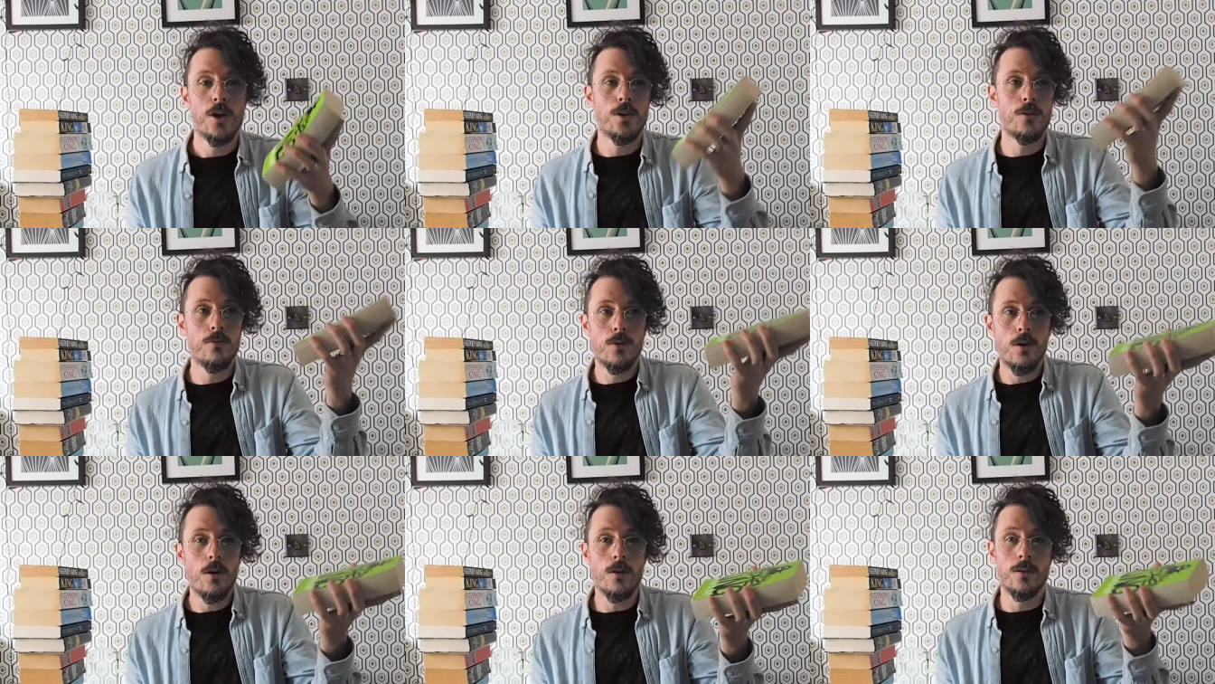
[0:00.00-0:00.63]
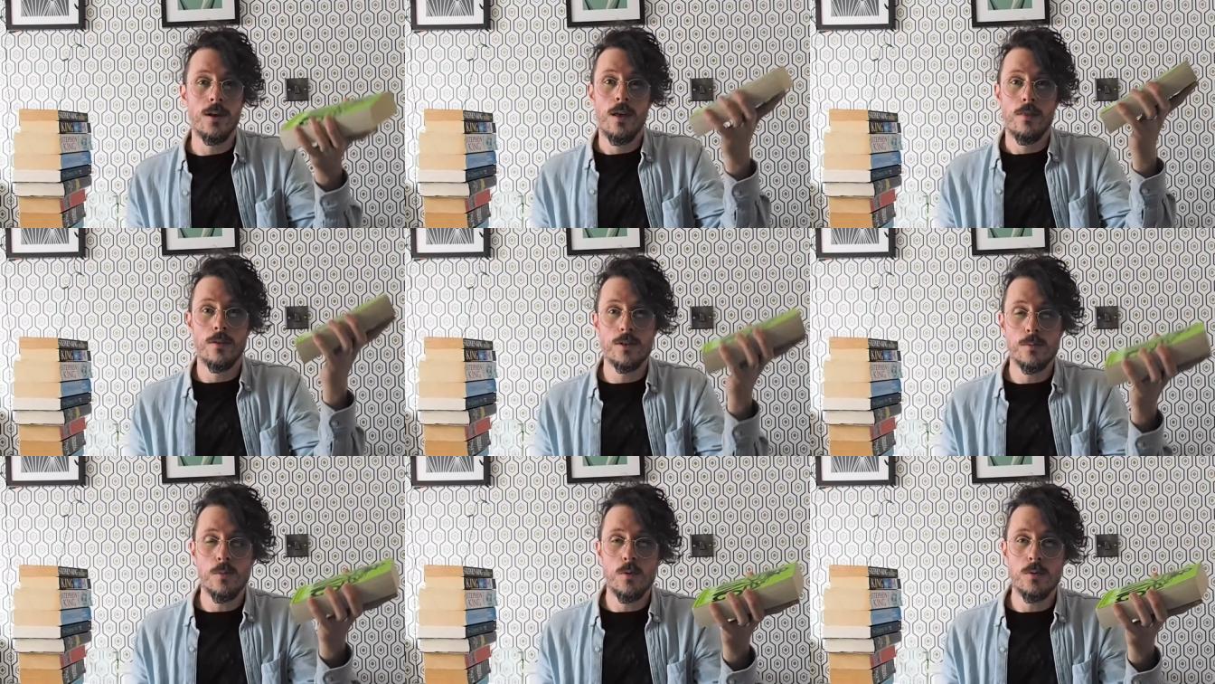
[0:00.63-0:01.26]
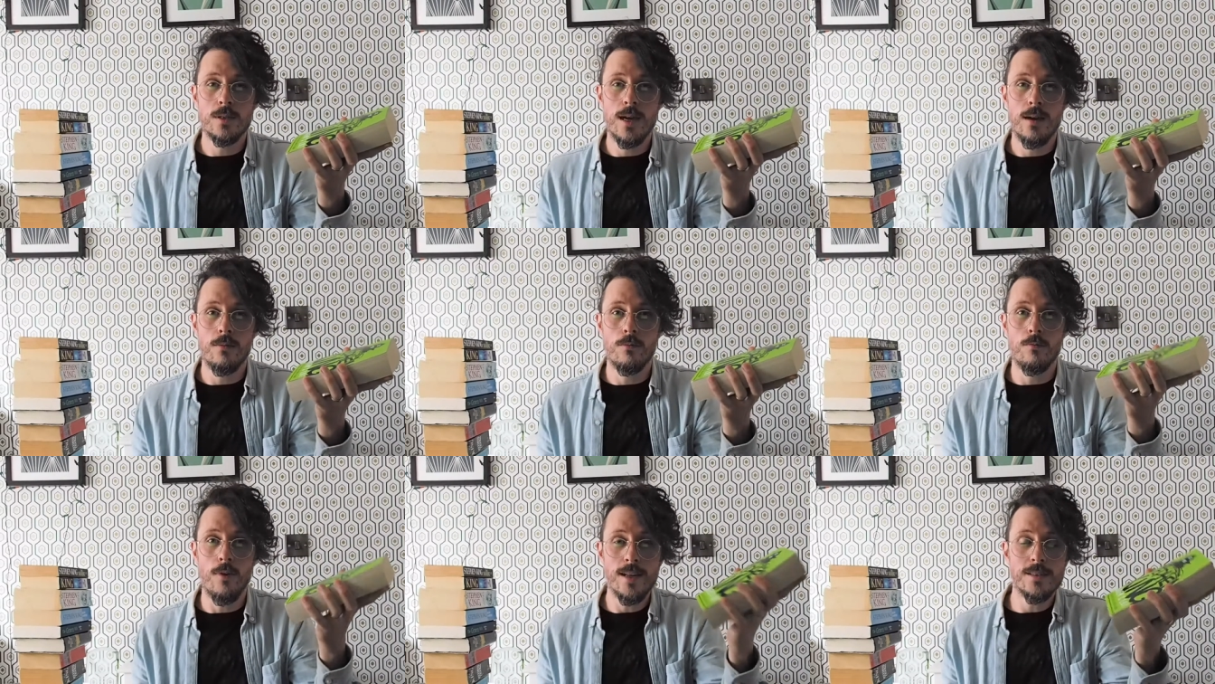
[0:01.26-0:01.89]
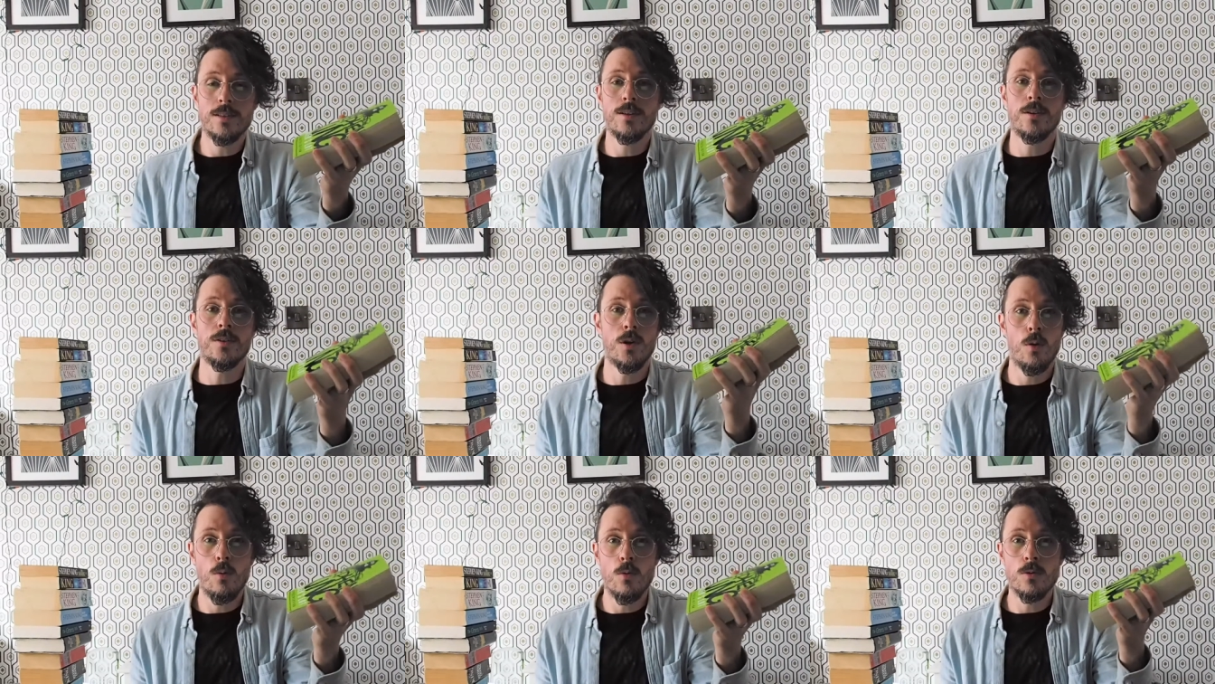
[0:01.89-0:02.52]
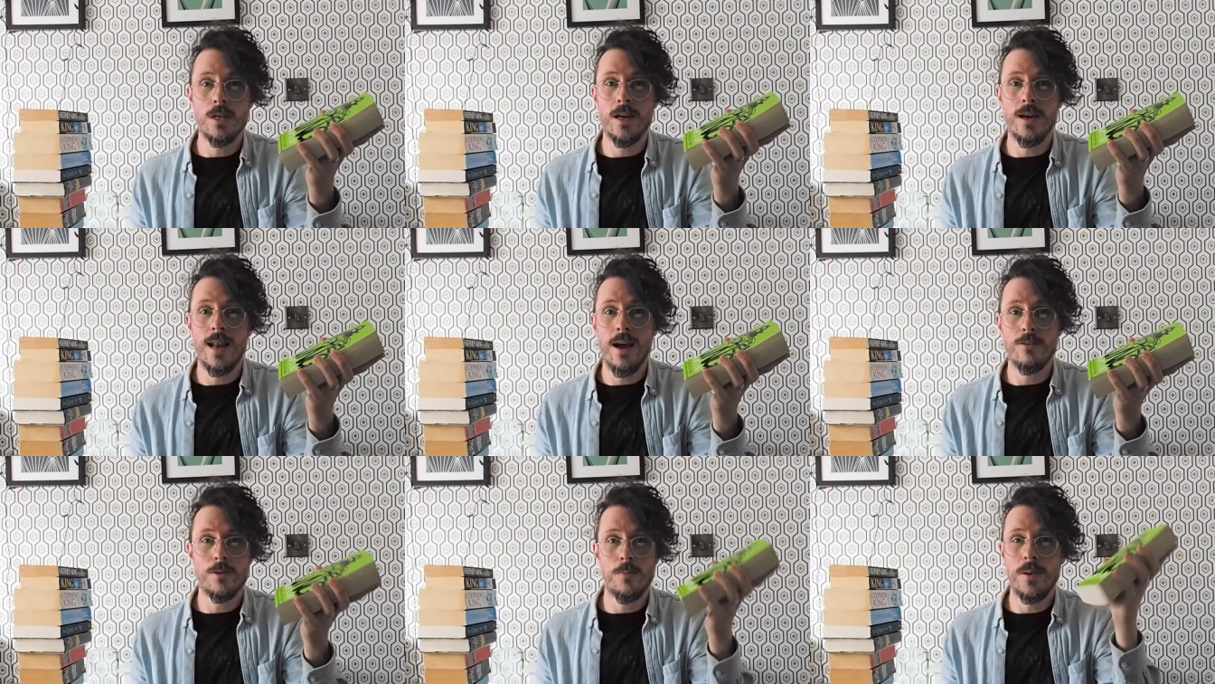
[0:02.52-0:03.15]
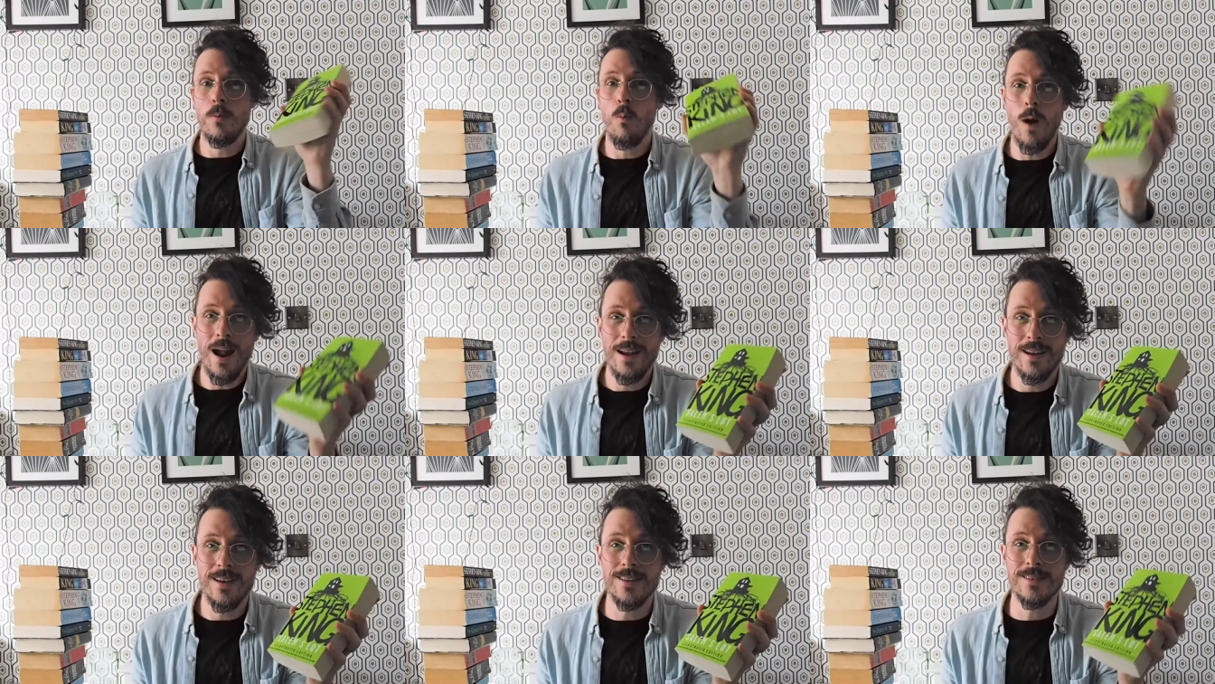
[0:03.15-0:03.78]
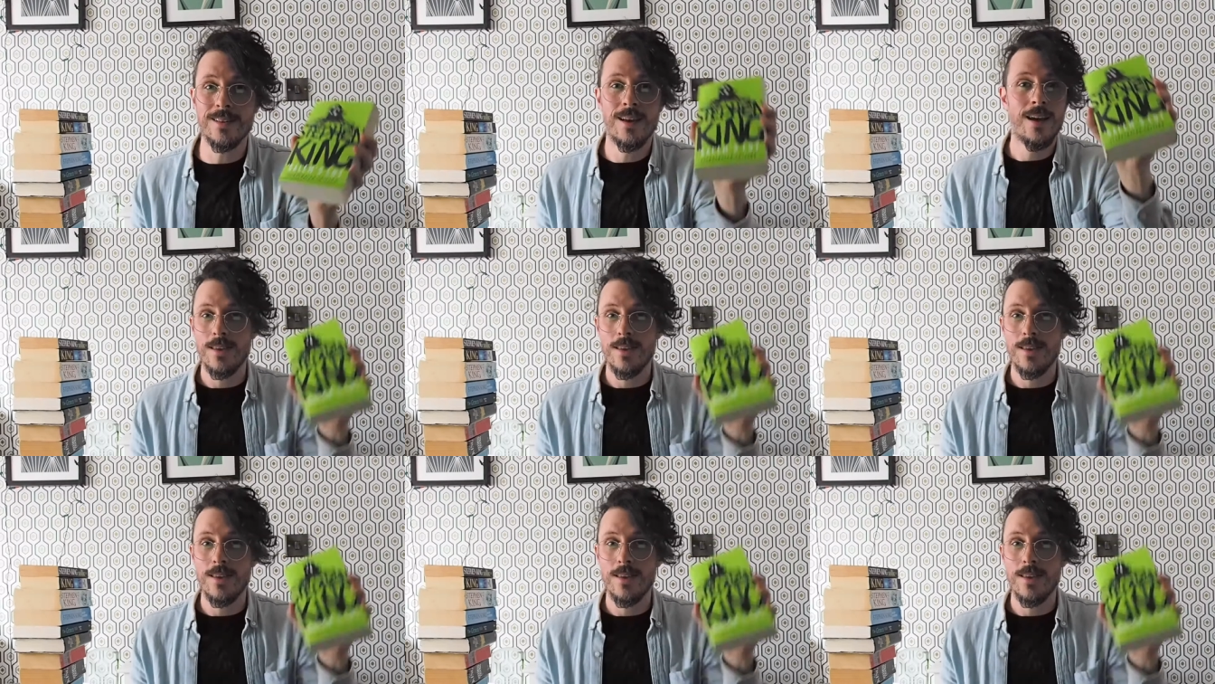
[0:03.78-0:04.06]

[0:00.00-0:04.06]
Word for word: you've got the small town residents who all turn out to be wankers.